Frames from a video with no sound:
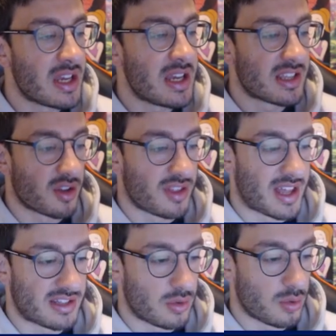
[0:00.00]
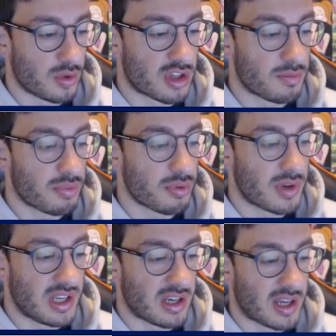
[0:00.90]
So that's also
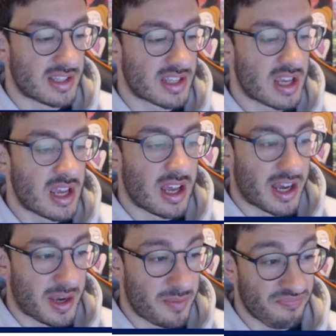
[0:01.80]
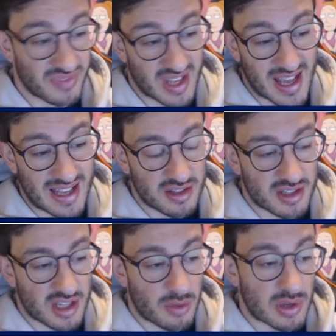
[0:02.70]
pretty nice. And
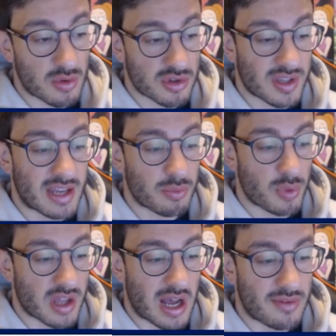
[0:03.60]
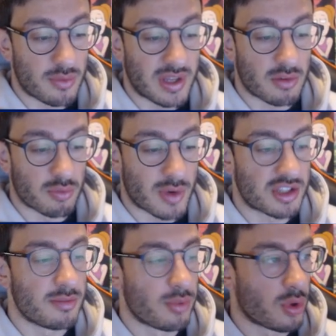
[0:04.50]
we can also get with Arven, we can get a
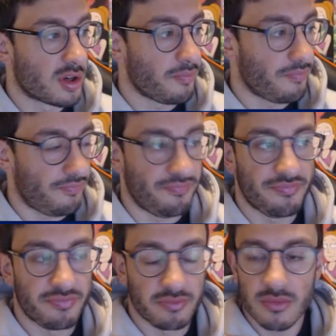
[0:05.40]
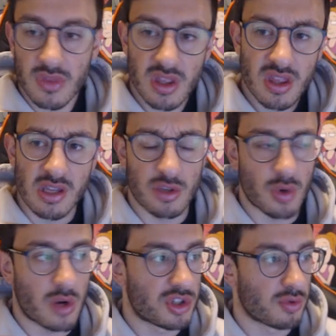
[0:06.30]
Rescue Board as
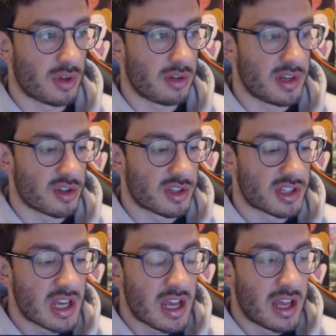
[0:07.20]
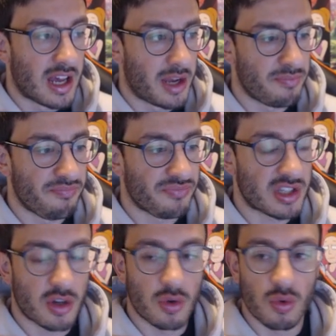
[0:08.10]
well, which is really, really good.
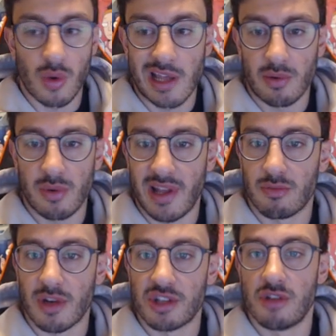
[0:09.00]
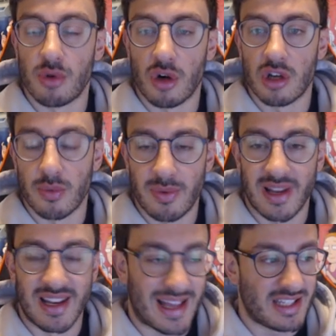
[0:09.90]
So why are we playing Rescue Board when we
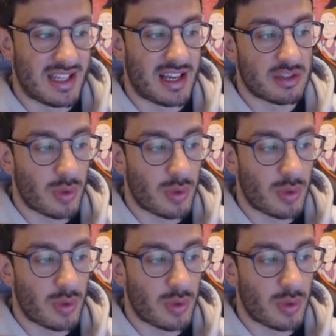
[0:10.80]
play Latias?